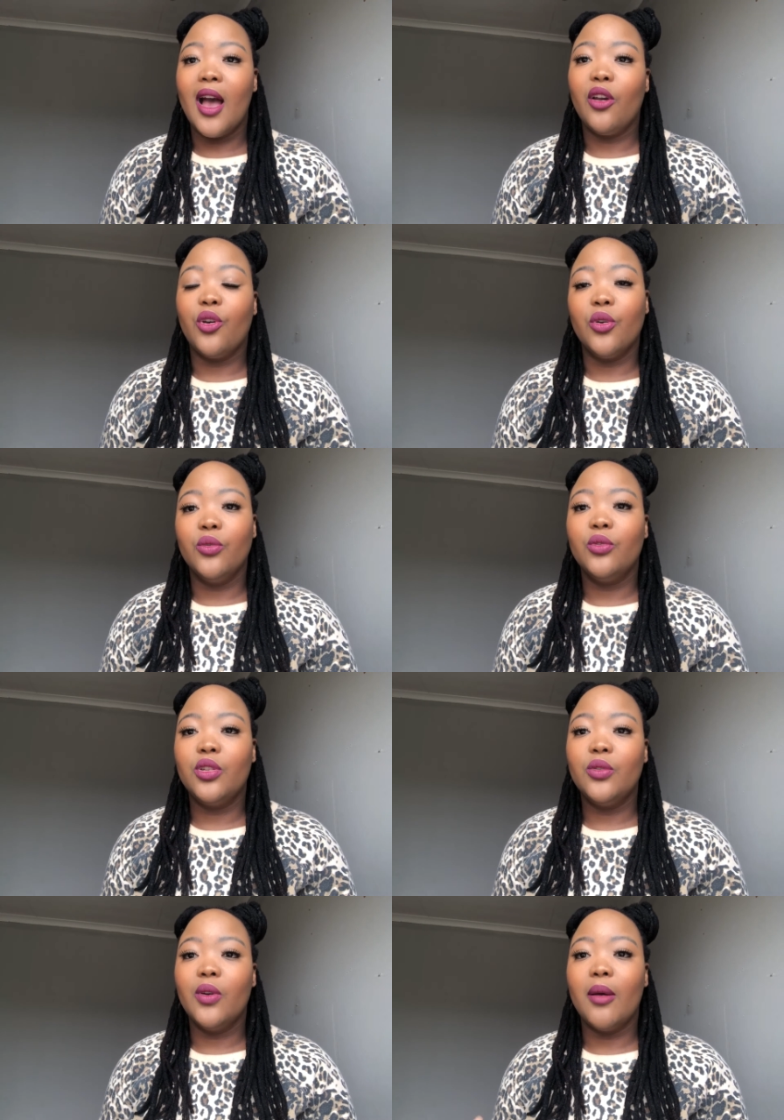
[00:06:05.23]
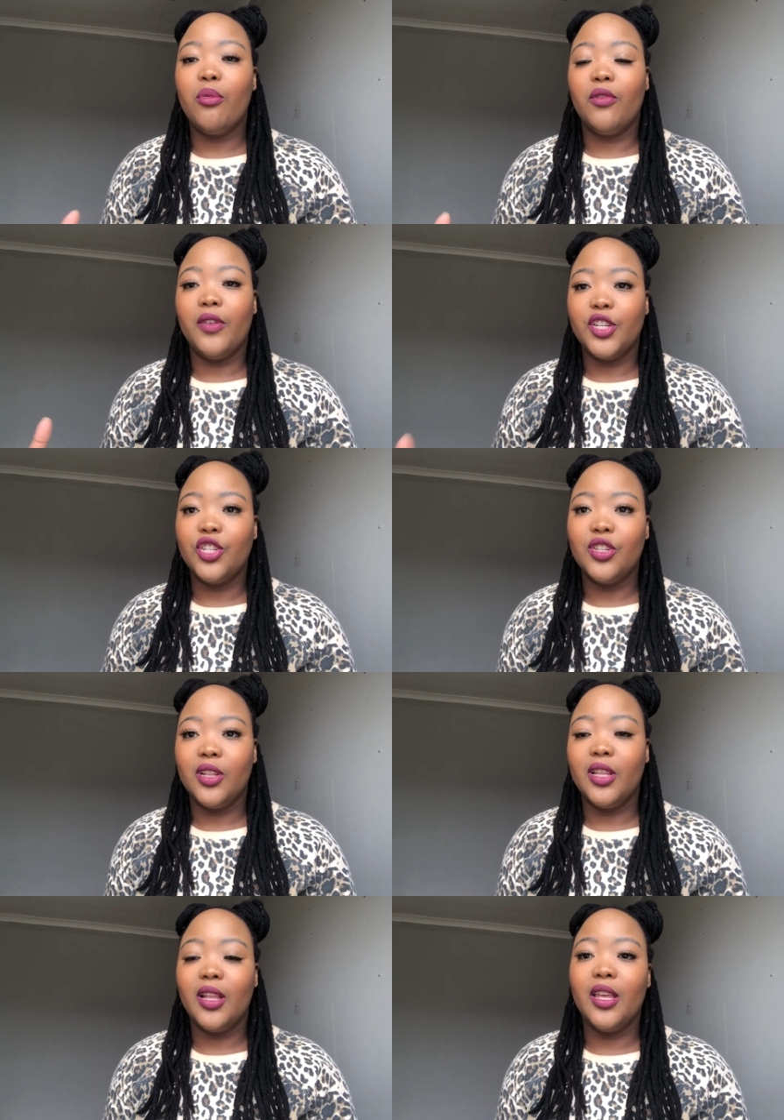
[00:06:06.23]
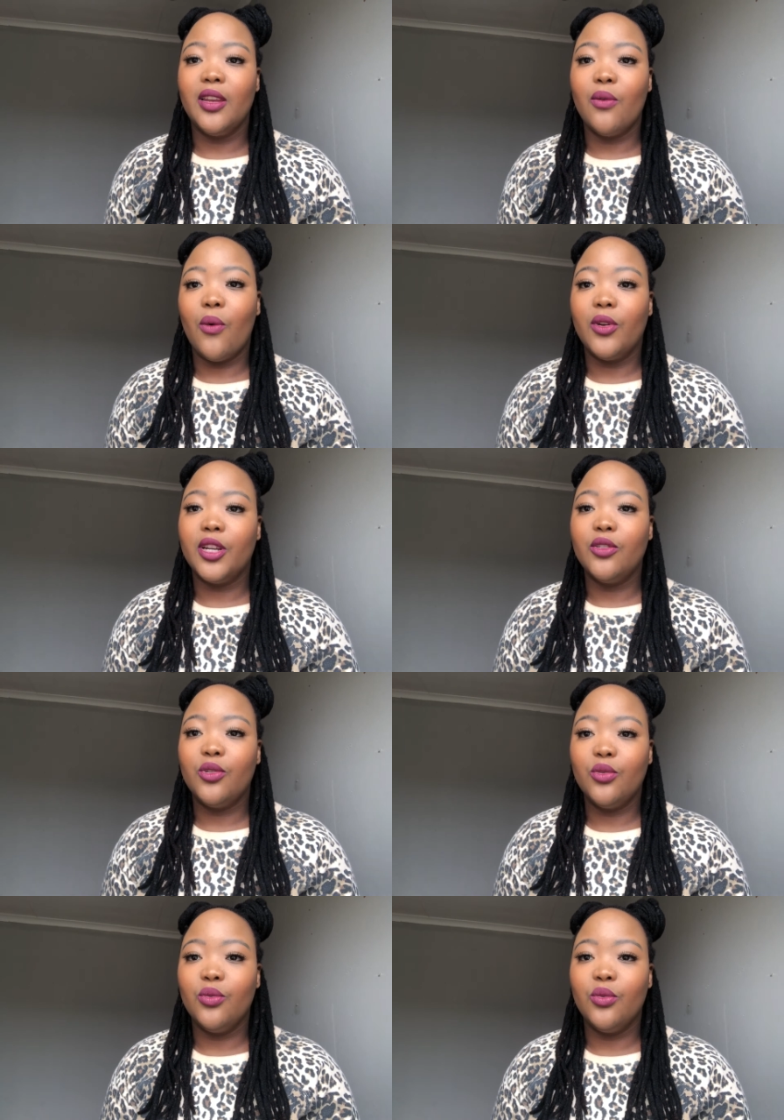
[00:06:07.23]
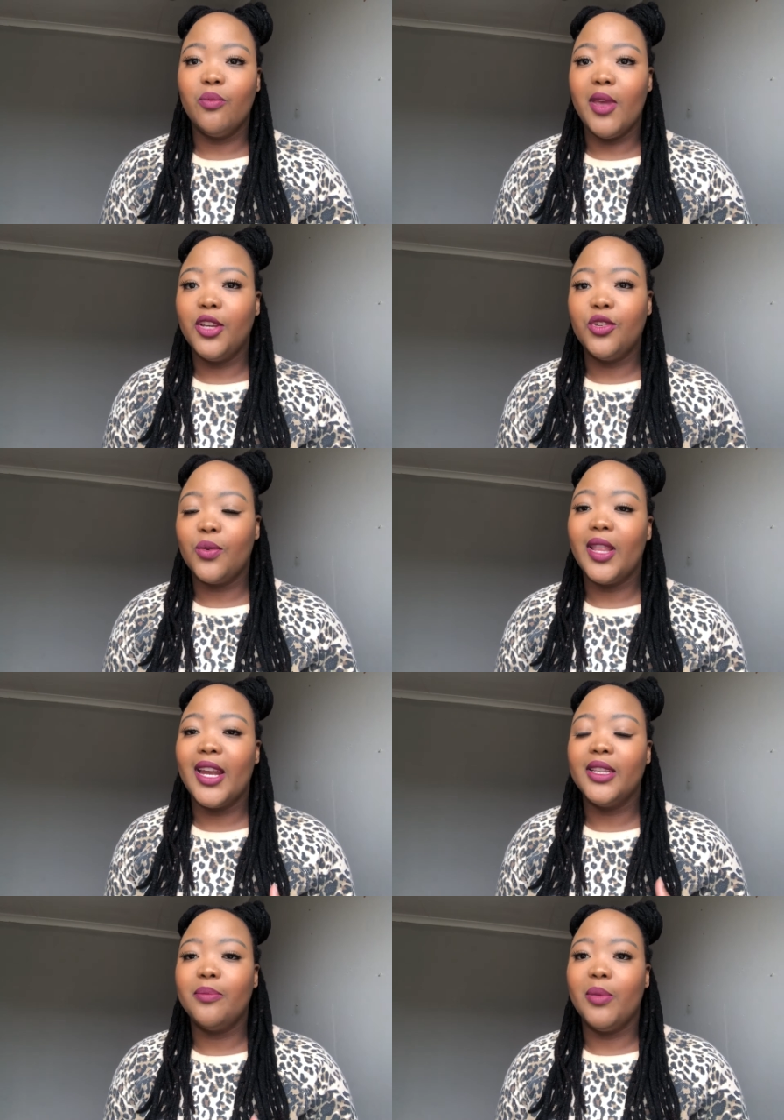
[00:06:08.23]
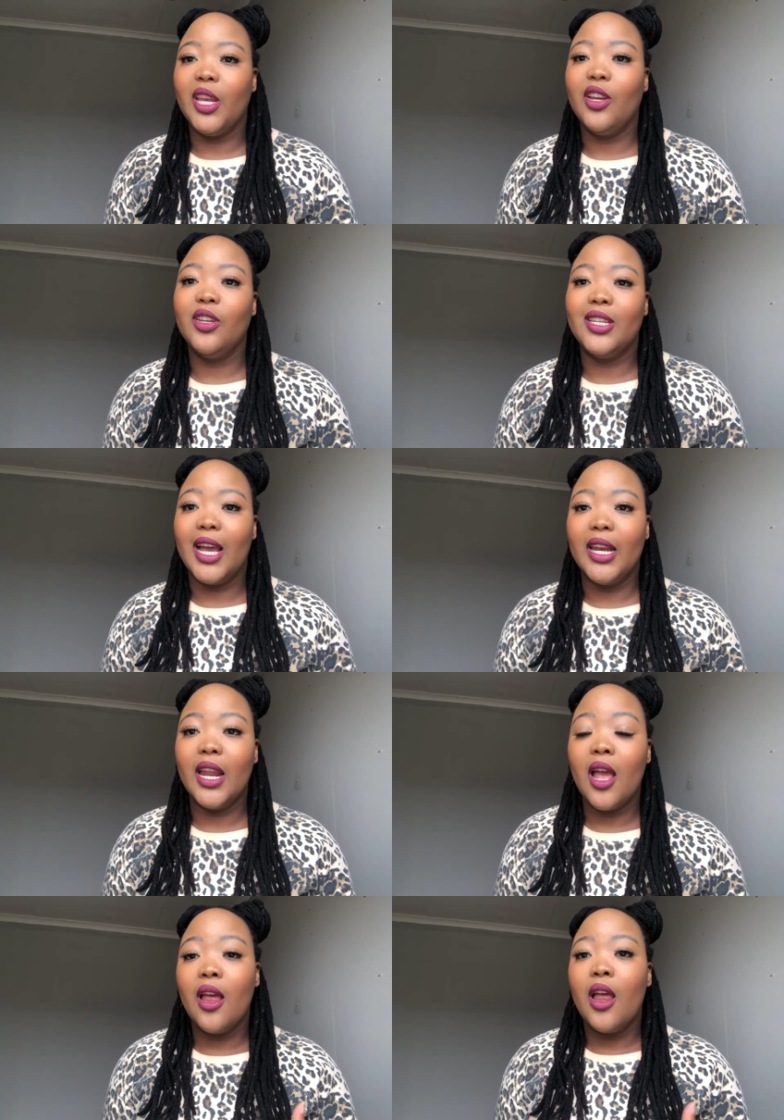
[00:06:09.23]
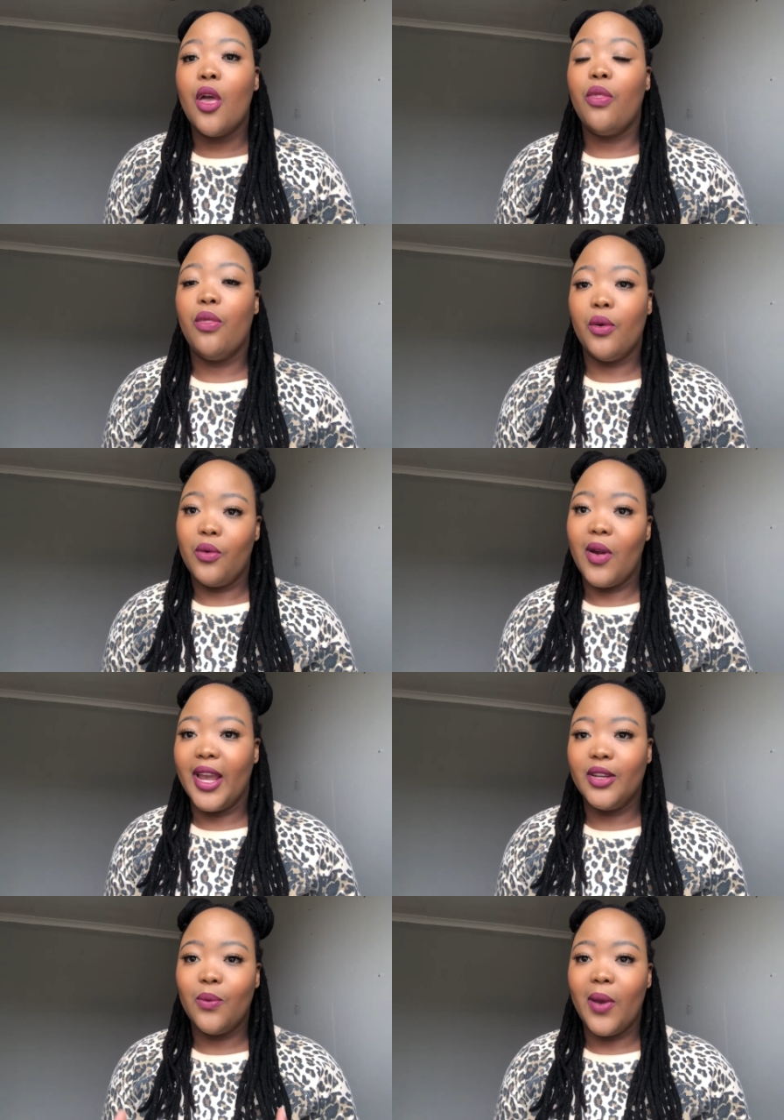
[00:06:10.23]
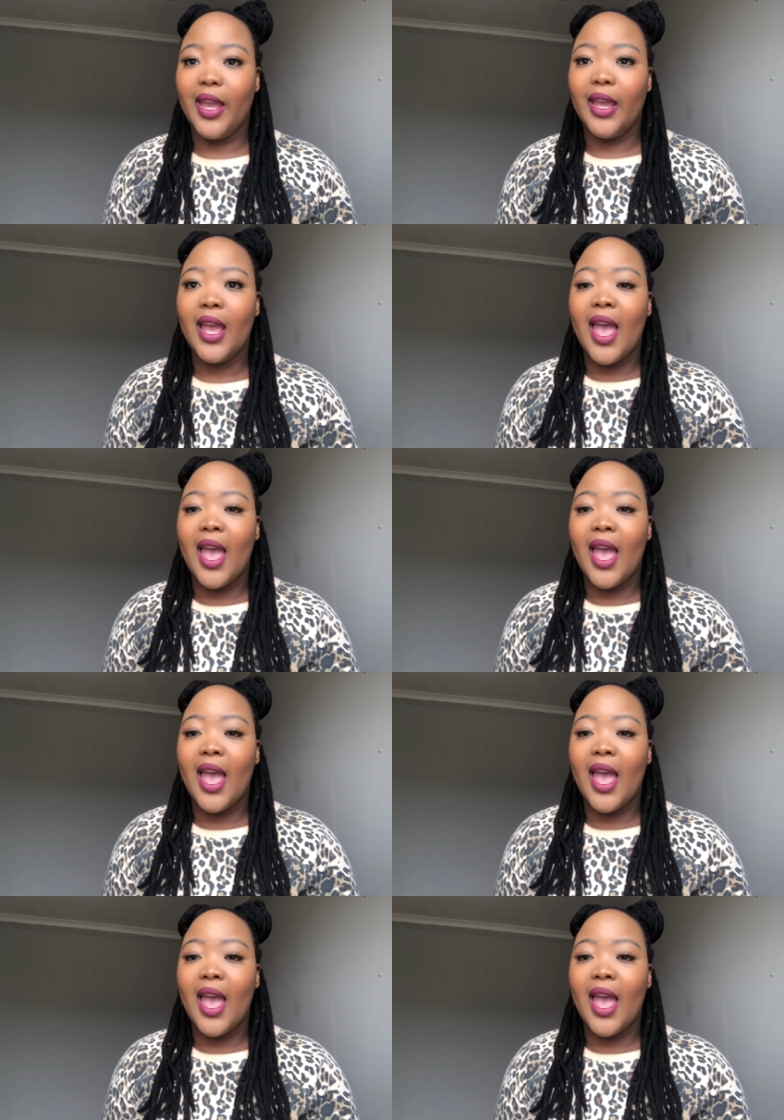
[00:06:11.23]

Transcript: go to a professional in order to make sure that it's being done the right way.